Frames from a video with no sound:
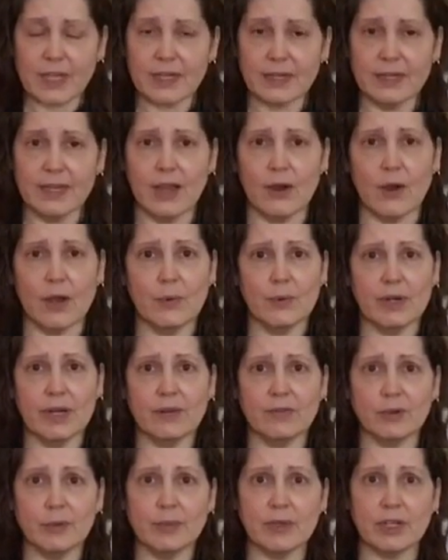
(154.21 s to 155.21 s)
Now, I want
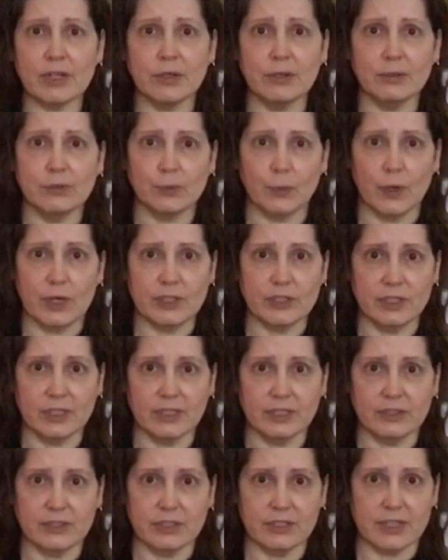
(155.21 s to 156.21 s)
everybody who's watching
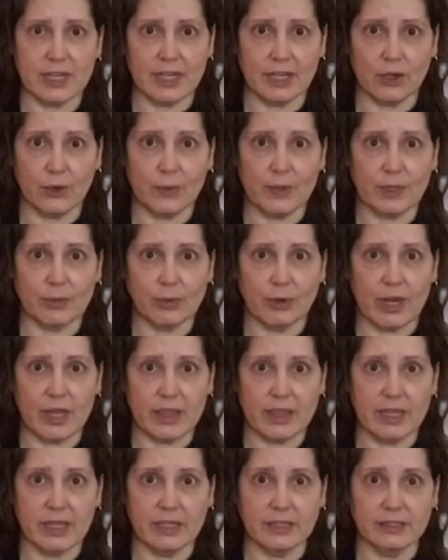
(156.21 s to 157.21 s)
this to take a quick breath
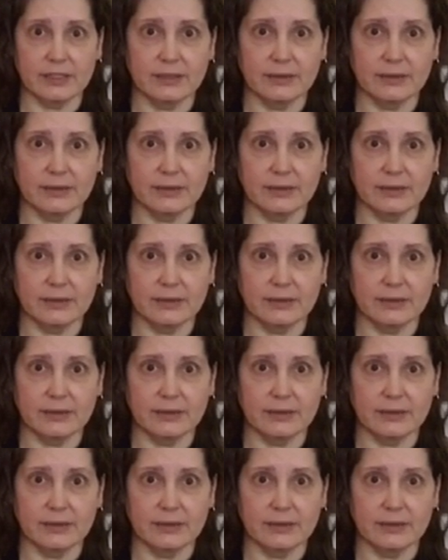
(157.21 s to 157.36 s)
in.